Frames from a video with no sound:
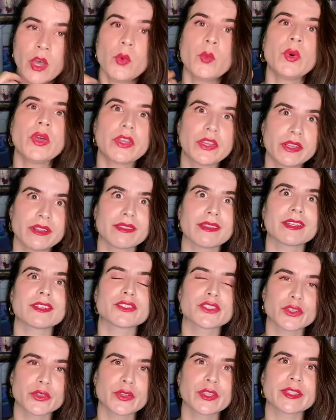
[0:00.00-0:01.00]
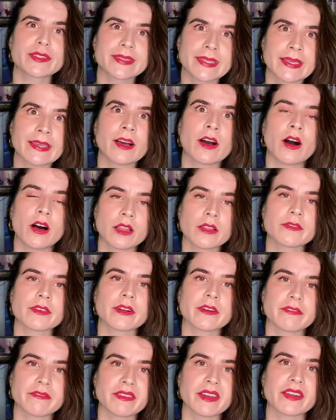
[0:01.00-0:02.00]
We could literally see all of
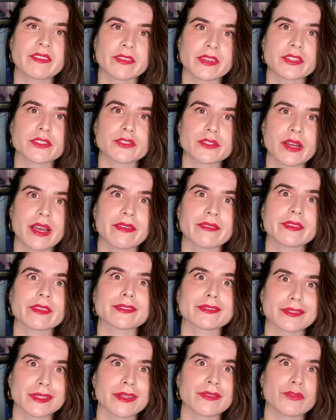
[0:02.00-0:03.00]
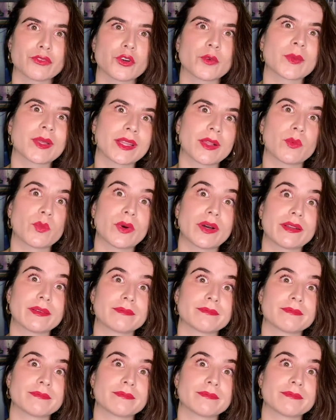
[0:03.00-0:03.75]
our favorite drivers in Formula One,